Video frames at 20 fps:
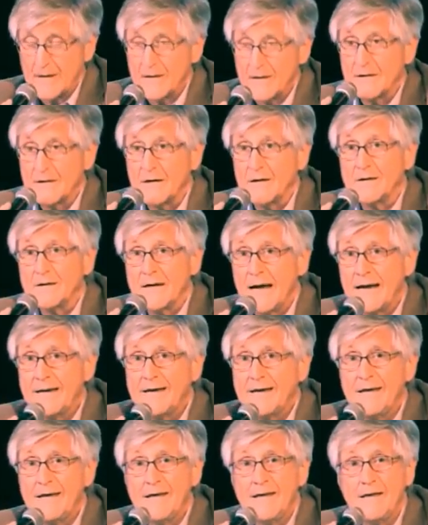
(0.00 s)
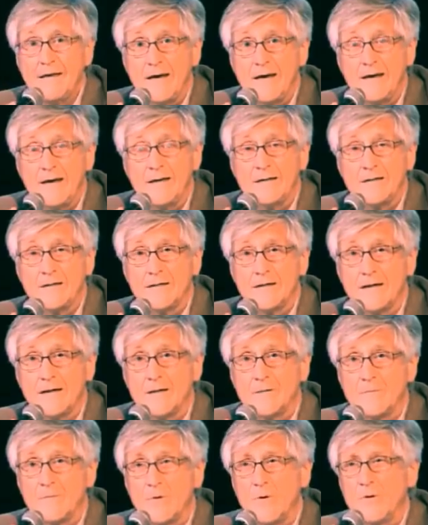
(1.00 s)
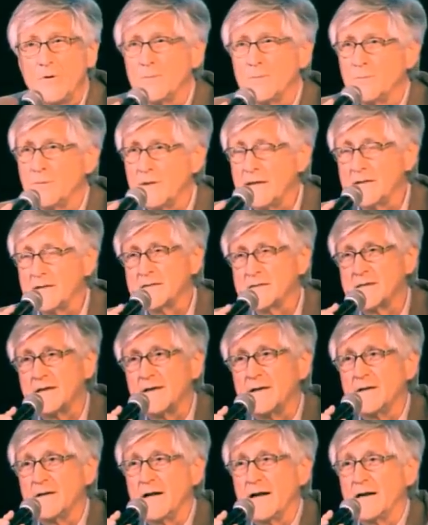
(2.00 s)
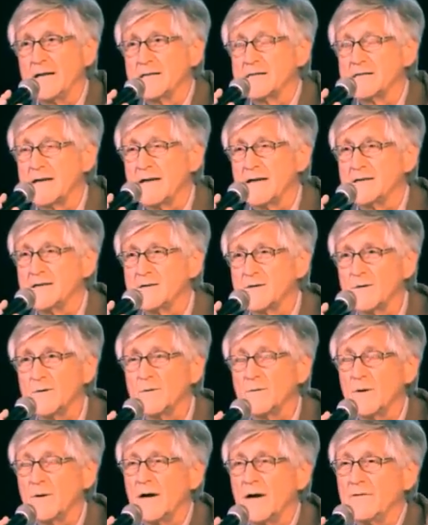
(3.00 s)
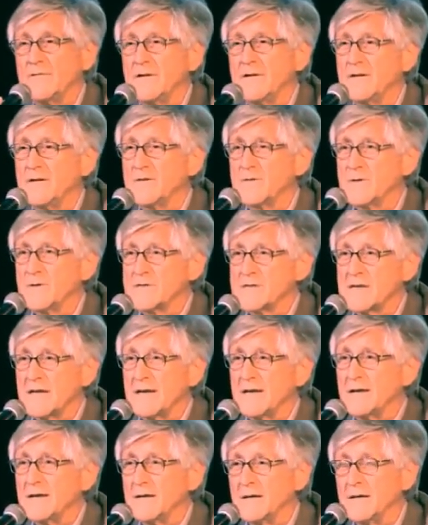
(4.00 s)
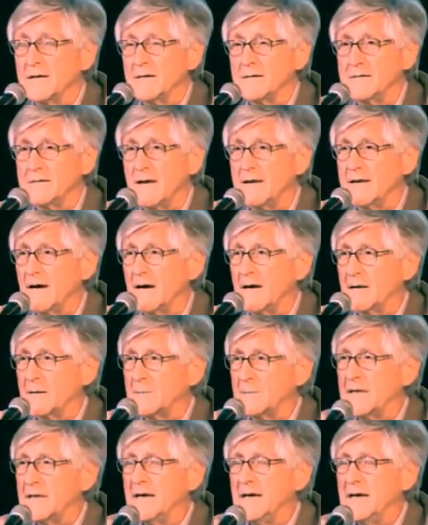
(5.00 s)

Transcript: Yeah, Yankee and uh, all the plants in the United States are, have an interesting uh, dichotomy.